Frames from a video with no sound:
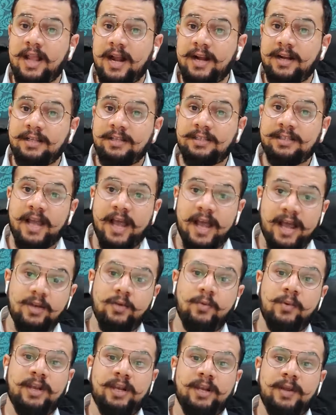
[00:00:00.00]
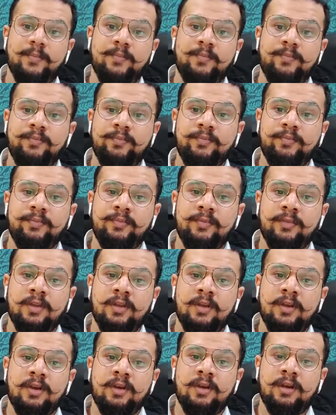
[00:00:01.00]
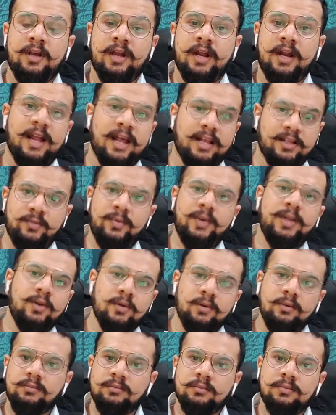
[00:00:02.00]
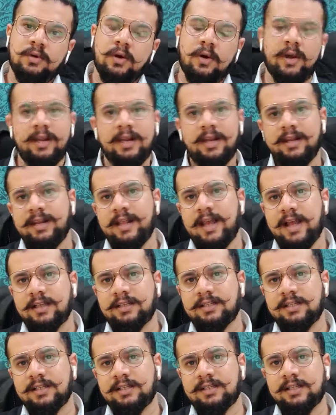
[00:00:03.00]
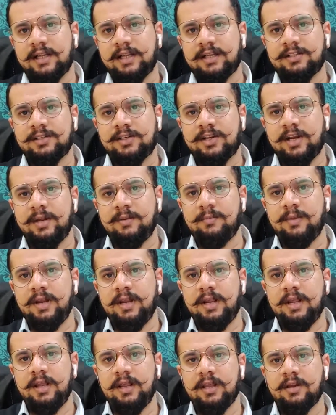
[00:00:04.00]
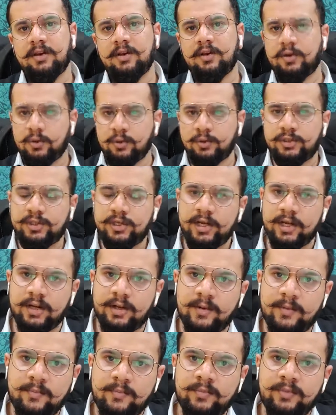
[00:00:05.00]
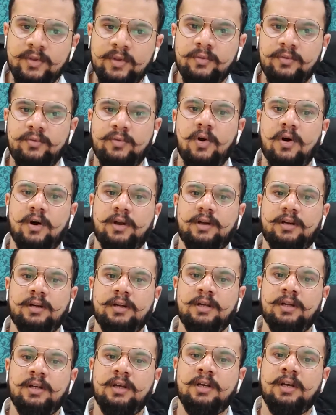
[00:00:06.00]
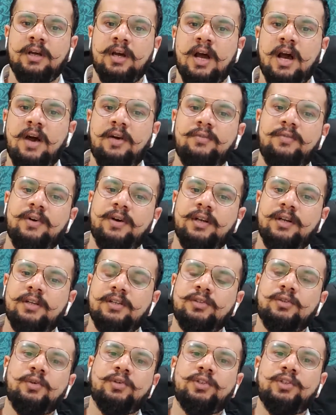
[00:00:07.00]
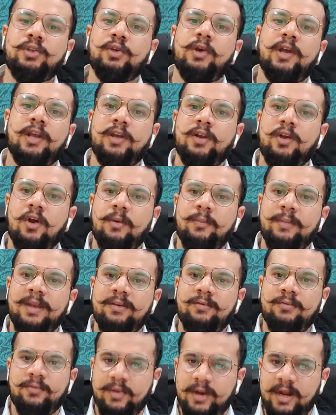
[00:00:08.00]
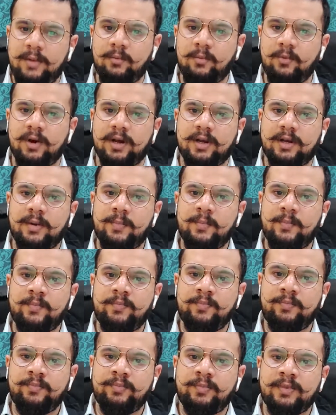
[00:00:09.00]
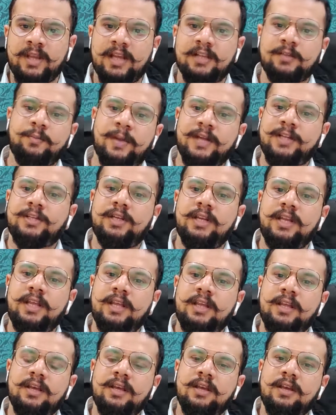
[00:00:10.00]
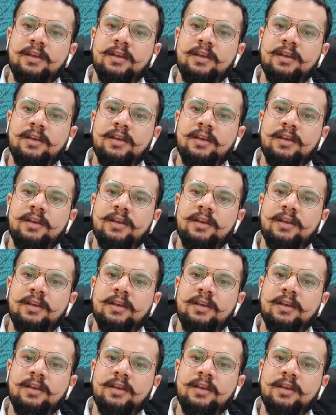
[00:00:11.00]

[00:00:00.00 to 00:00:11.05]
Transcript: that is annually. And as we know, oil and gas is extremely crucial for our socio-economic framework, especially